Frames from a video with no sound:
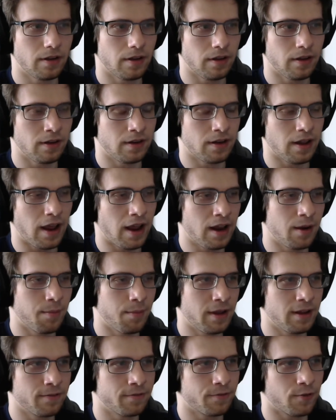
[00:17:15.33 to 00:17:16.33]
in
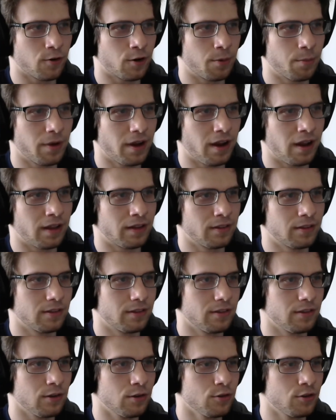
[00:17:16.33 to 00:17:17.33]
anime form and
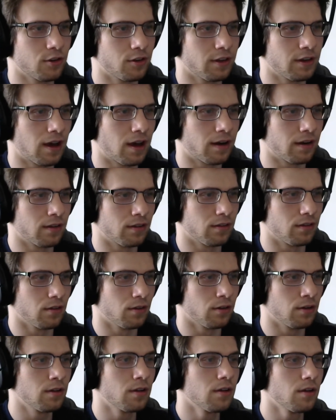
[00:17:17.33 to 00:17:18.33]
usually not as good.